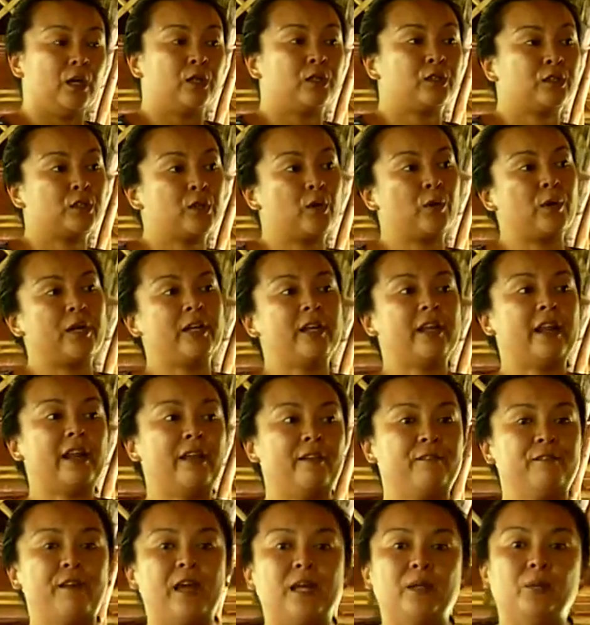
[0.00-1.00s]
So in an
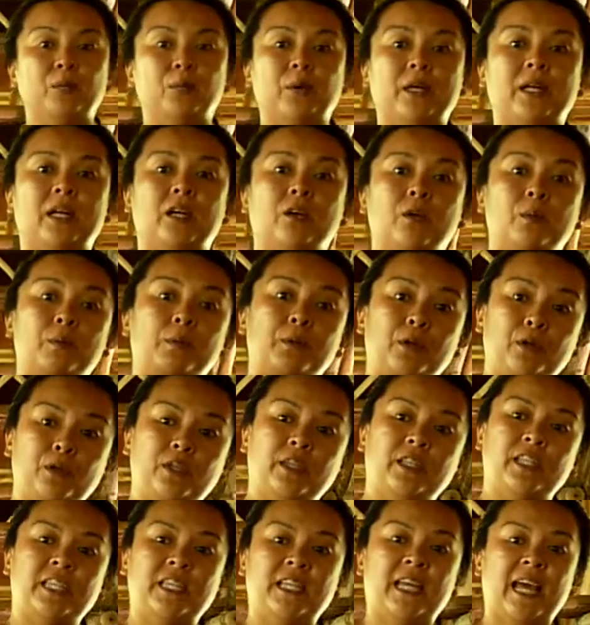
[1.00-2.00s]
event when a
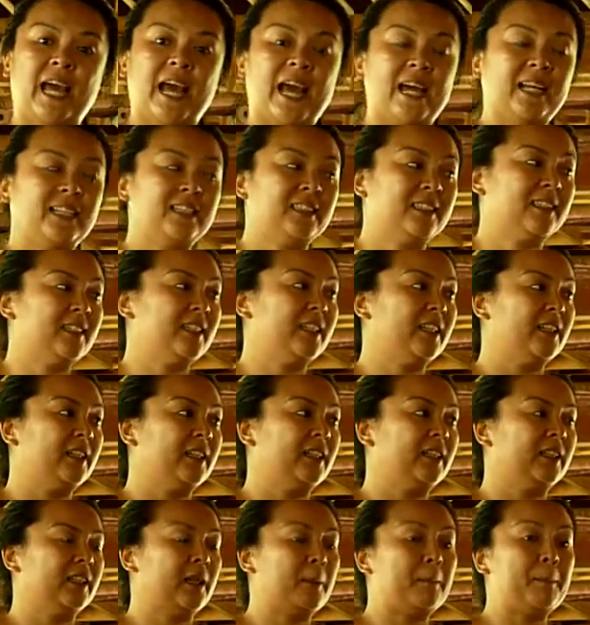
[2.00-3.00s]
community has
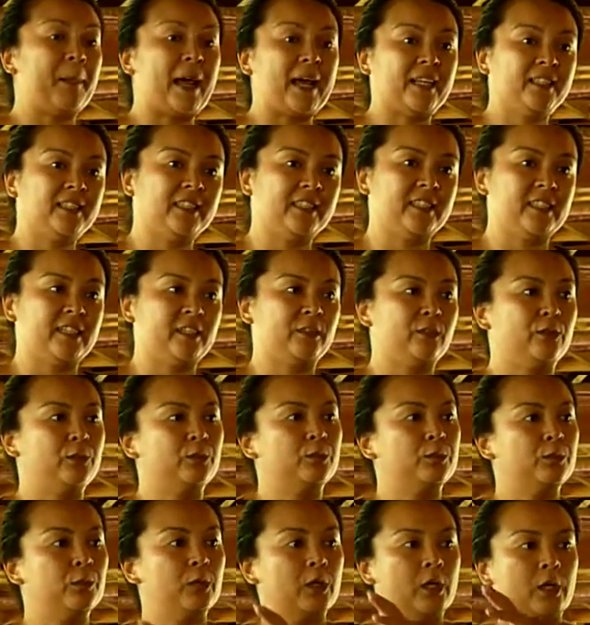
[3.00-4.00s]
the capacity
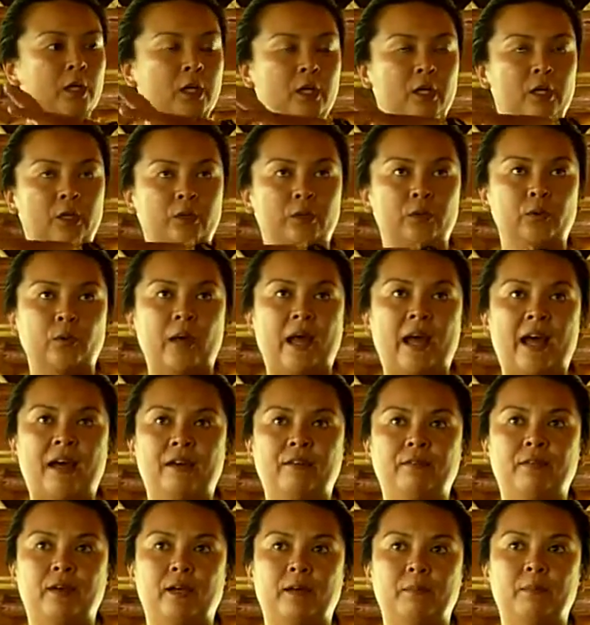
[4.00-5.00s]
to
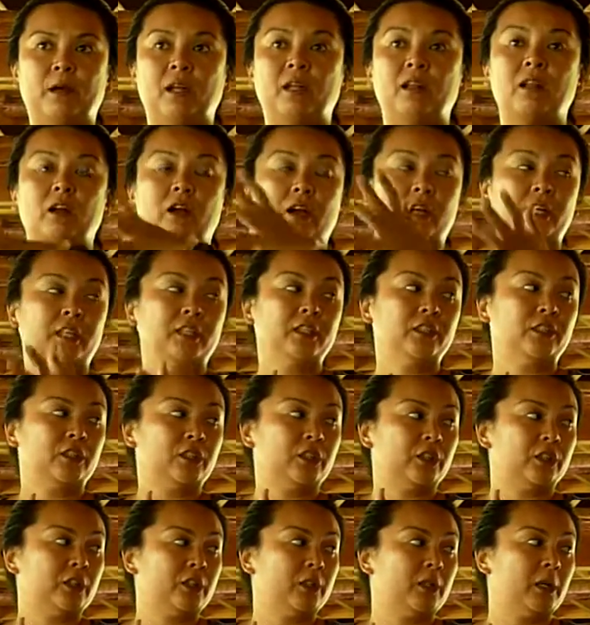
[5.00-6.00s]
have a
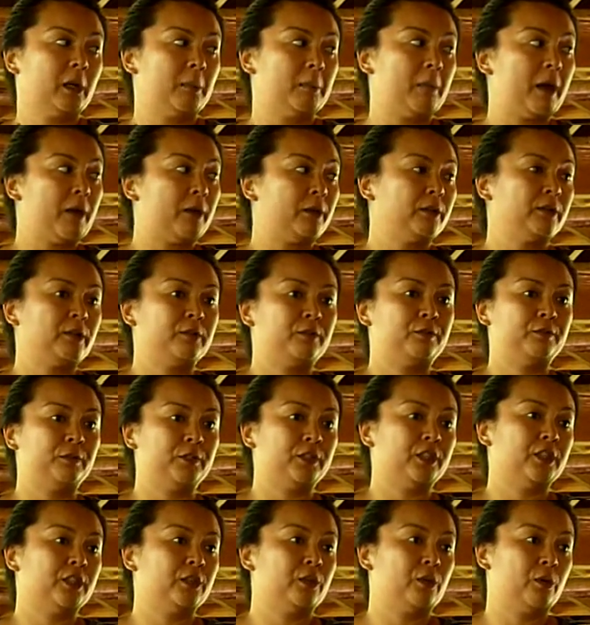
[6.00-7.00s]
larger amount of
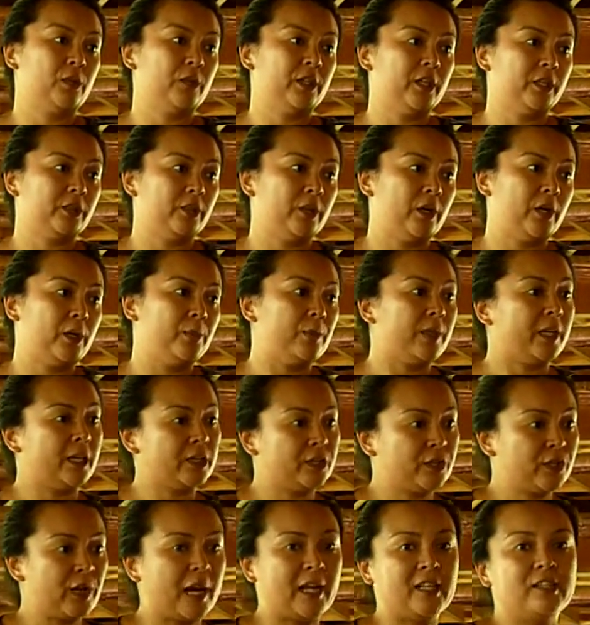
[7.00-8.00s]
virgin coconut oil, we
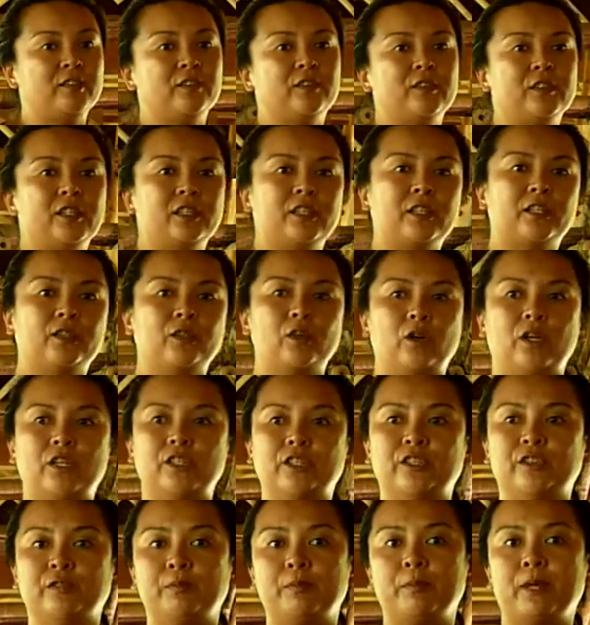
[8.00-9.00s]
can transfer the
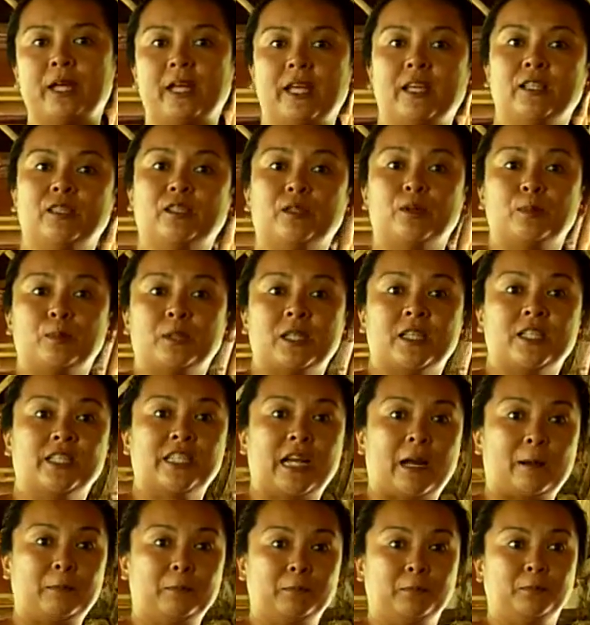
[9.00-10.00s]
technology to making soaps and
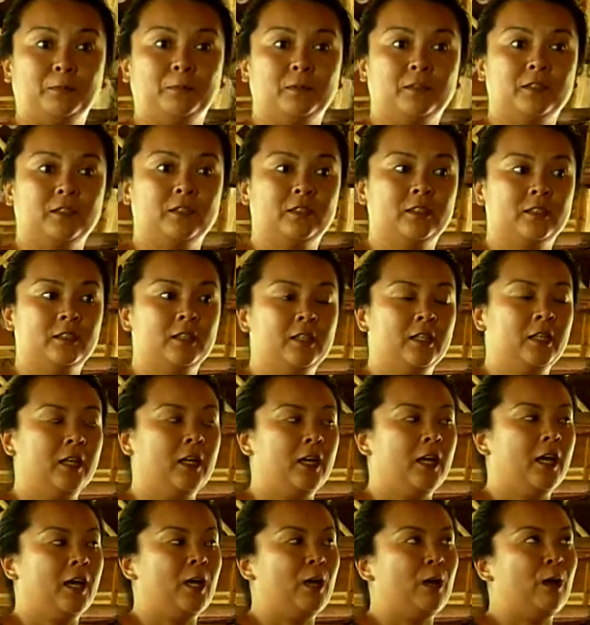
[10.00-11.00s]

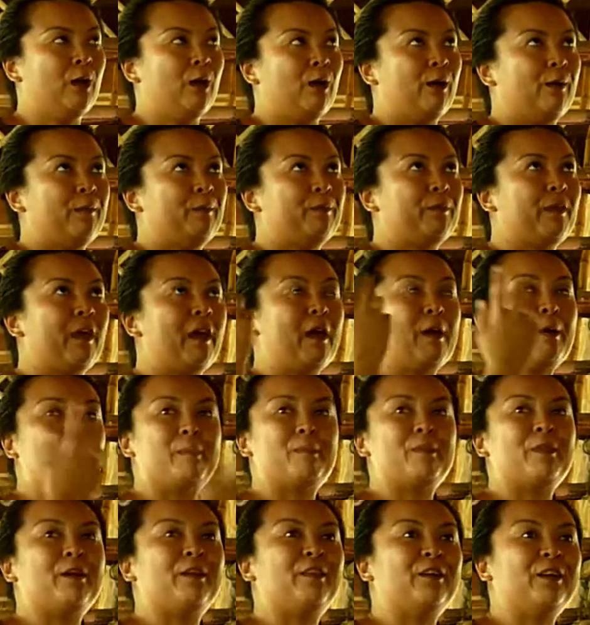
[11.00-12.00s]

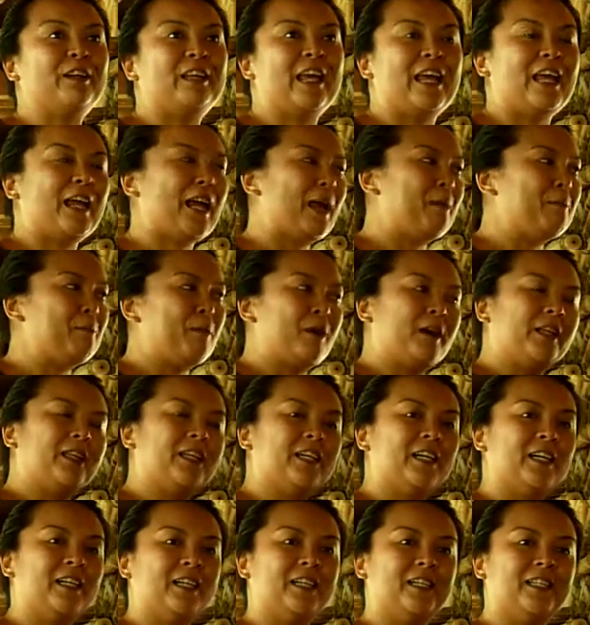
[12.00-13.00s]
shampoos. The other day I bought
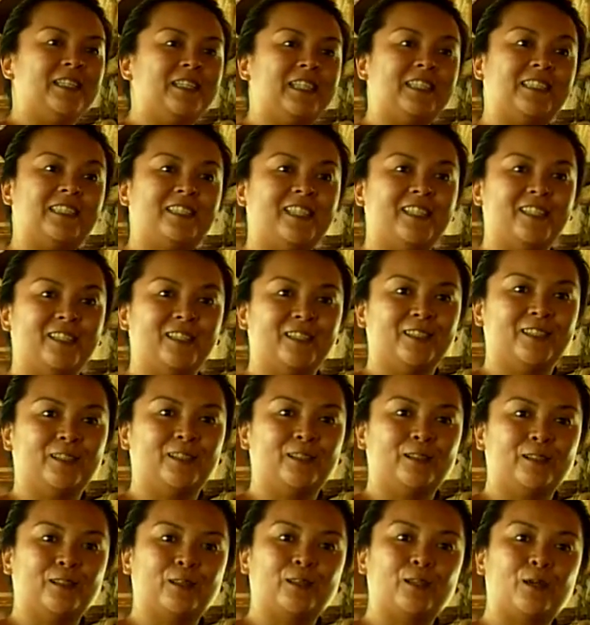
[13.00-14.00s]
a distiller.
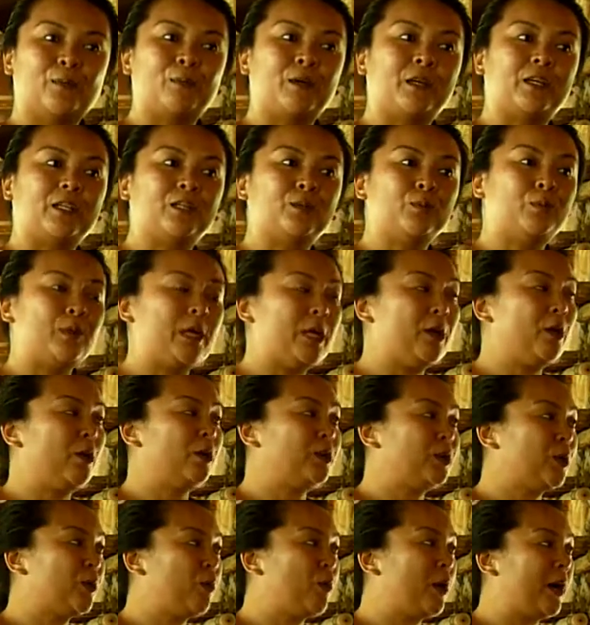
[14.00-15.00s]
So because we
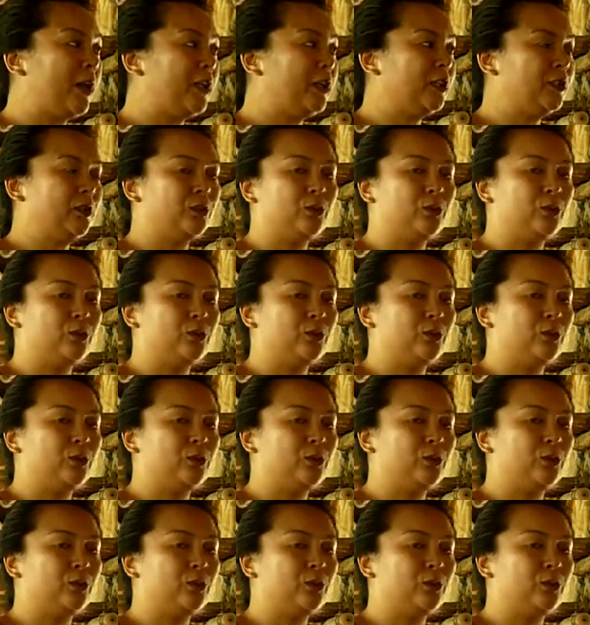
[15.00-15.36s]
also wanted to